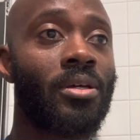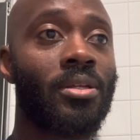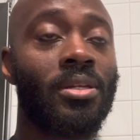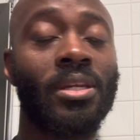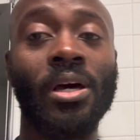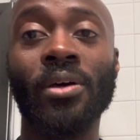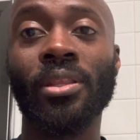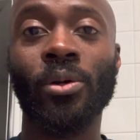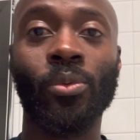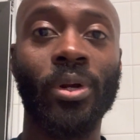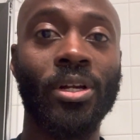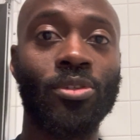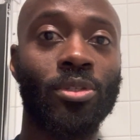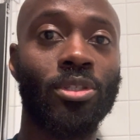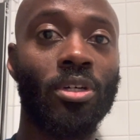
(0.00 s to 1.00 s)
Now that we're
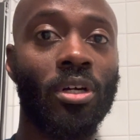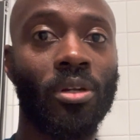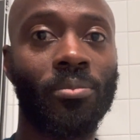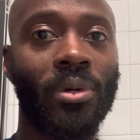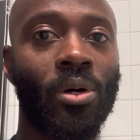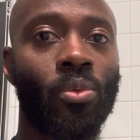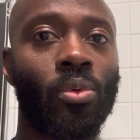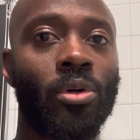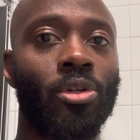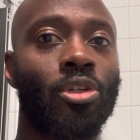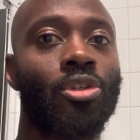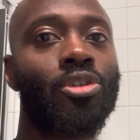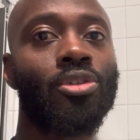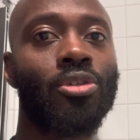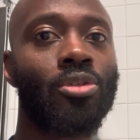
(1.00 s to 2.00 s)
actually talking about what you
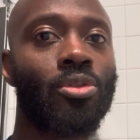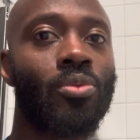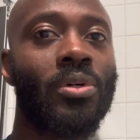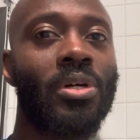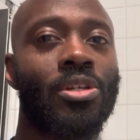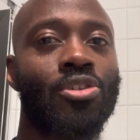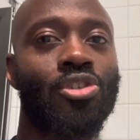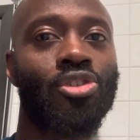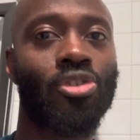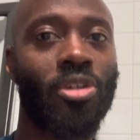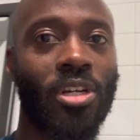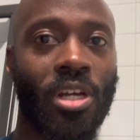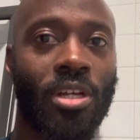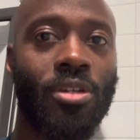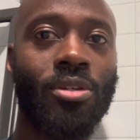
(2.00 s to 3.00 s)
should do and should
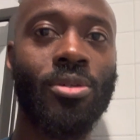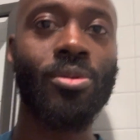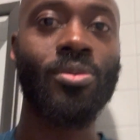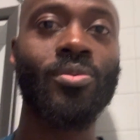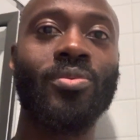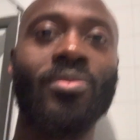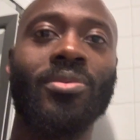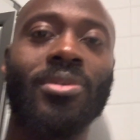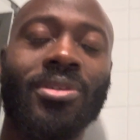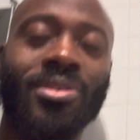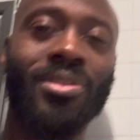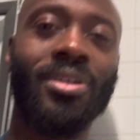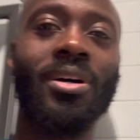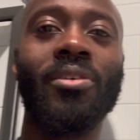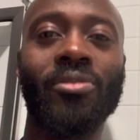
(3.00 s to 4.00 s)
not do,
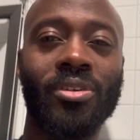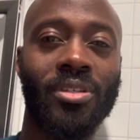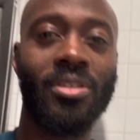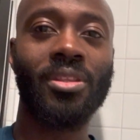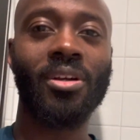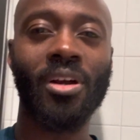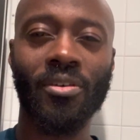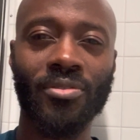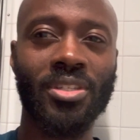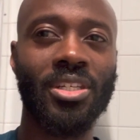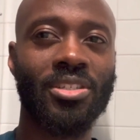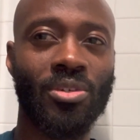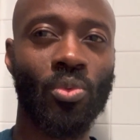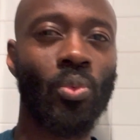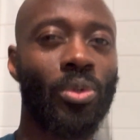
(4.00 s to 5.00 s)
the
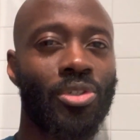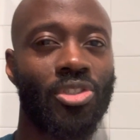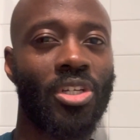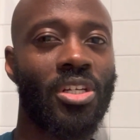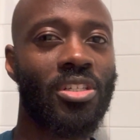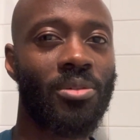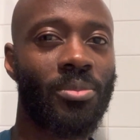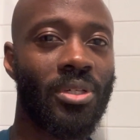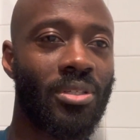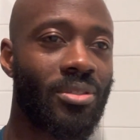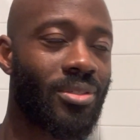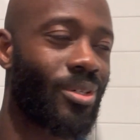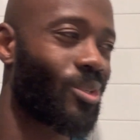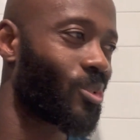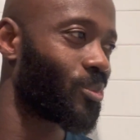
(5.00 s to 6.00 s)
conversation will change a bit.
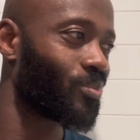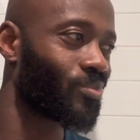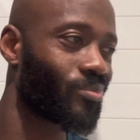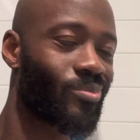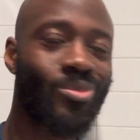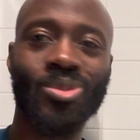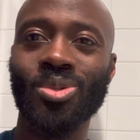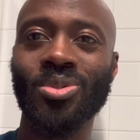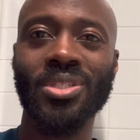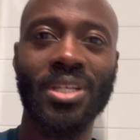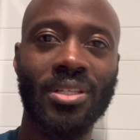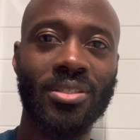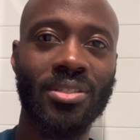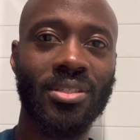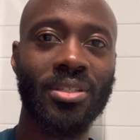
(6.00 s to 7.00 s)
So 2
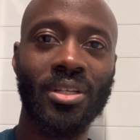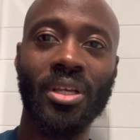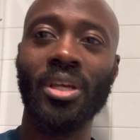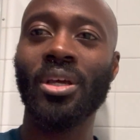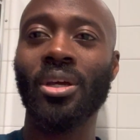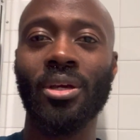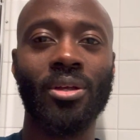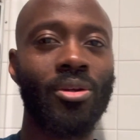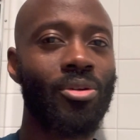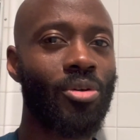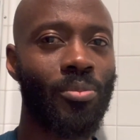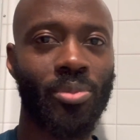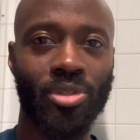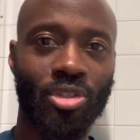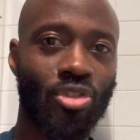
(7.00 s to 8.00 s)
cents, don't
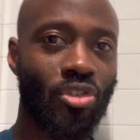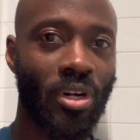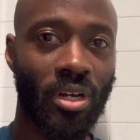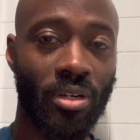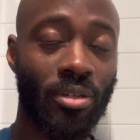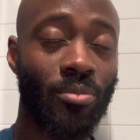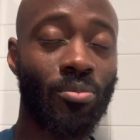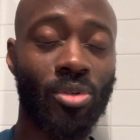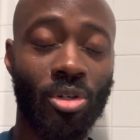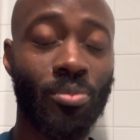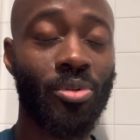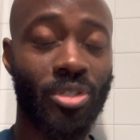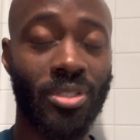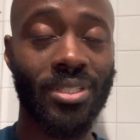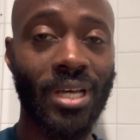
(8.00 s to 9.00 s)
put your
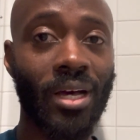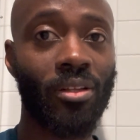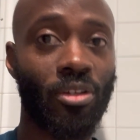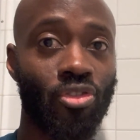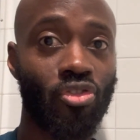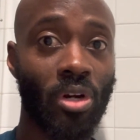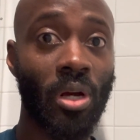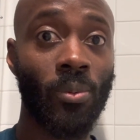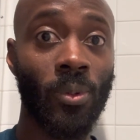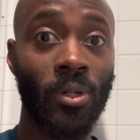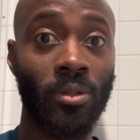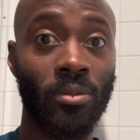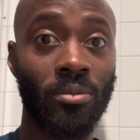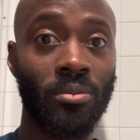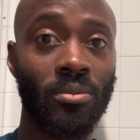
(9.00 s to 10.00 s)
tile on drywall